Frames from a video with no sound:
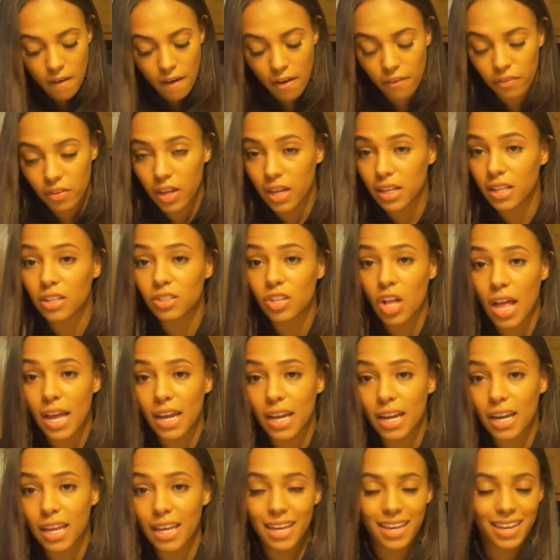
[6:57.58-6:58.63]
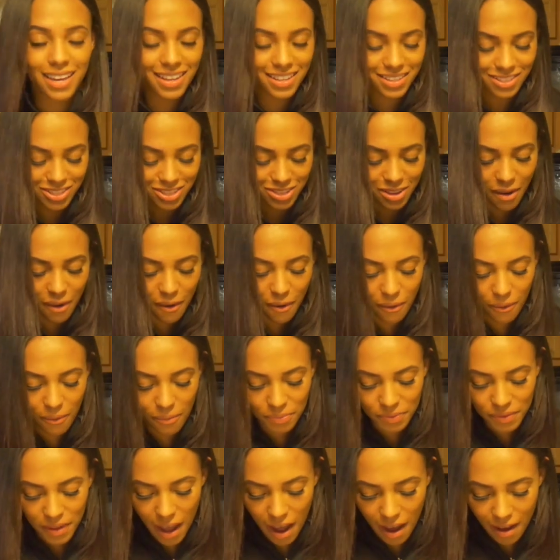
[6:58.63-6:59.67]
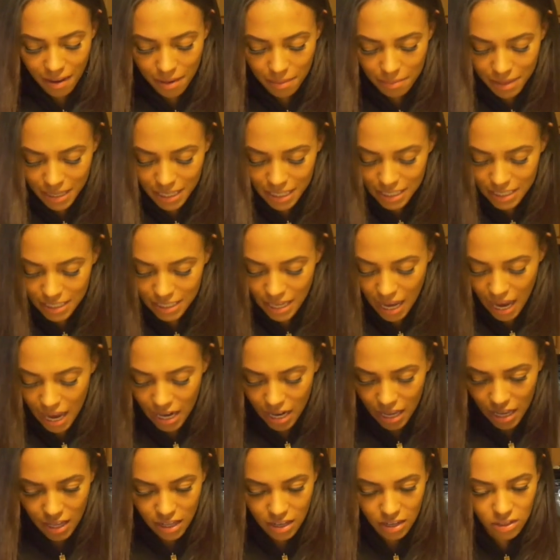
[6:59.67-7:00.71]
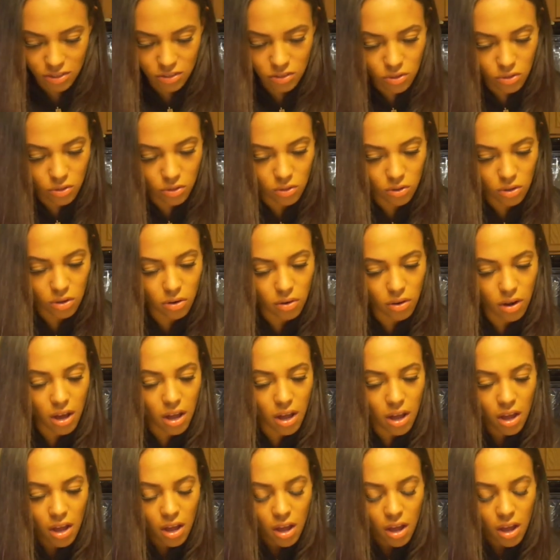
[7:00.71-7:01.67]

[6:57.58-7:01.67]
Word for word: I feel like that's all I can eat. So I am excited to